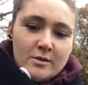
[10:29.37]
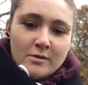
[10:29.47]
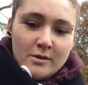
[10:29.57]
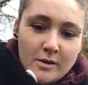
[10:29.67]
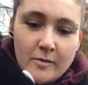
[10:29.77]

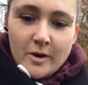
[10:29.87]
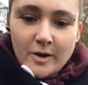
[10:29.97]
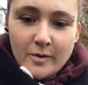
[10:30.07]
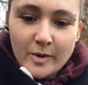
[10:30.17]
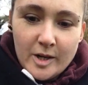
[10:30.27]
oh, yeah, I'm
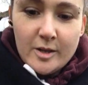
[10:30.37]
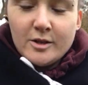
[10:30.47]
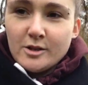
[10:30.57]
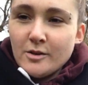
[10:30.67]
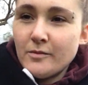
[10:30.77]
going up there to
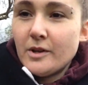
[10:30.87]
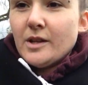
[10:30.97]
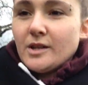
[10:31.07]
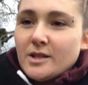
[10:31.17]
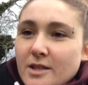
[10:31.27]
shoot one
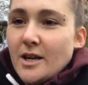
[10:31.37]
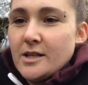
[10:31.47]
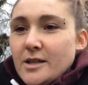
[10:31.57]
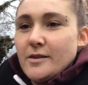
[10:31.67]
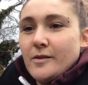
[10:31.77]
of the
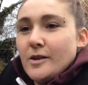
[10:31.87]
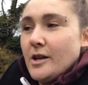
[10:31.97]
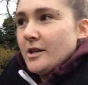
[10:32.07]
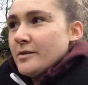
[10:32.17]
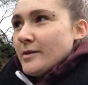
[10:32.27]
stags in a few
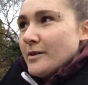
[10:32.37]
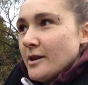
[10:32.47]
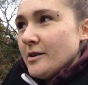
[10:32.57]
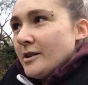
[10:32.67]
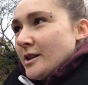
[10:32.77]
days. We were
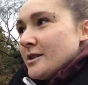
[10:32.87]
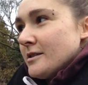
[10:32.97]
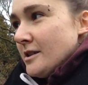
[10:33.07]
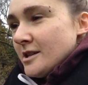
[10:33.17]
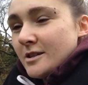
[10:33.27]
like, oh, that's
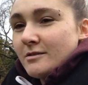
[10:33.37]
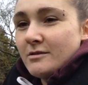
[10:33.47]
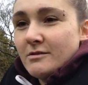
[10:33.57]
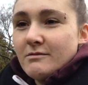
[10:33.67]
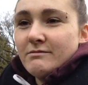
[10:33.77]
nice.
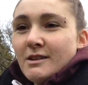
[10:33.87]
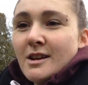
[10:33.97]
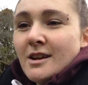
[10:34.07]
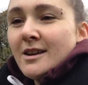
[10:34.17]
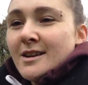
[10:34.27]
It's
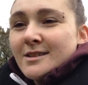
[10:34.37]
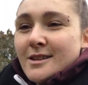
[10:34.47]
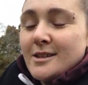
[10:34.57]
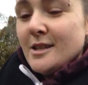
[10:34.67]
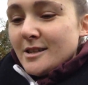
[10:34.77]

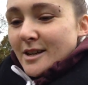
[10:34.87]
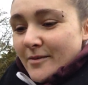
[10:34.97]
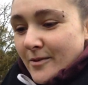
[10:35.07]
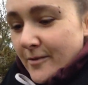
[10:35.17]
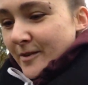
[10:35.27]
because they
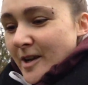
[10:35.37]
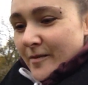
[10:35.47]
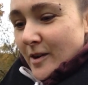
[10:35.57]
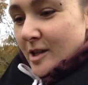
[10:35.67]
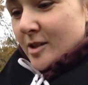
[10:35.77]

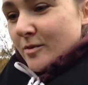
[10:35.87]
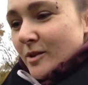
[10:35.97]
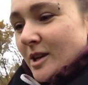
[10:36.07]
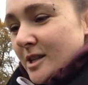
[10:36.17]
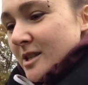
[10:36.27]
have like
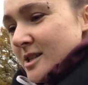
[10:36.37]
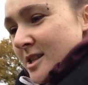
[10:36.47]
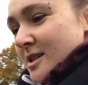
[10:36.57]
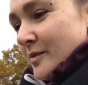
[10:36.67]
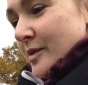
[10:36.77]
slaughter
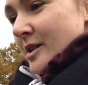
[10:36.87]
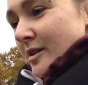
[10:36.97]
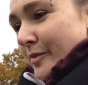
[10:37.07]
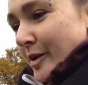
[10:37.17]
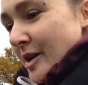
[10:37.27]
licenses up and that
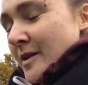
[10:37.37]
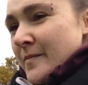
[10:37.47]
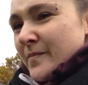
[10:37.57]
up here.